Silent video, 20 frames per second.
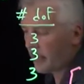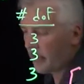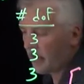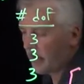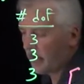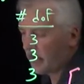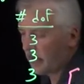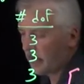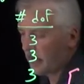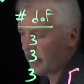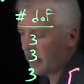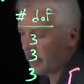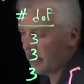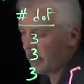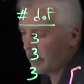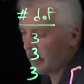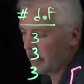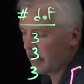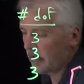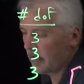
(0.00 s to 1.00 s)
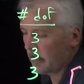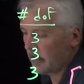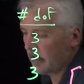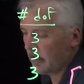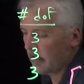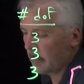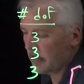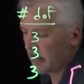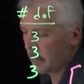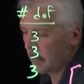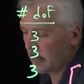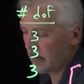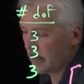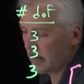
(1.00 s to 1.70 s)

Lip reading: [no speech]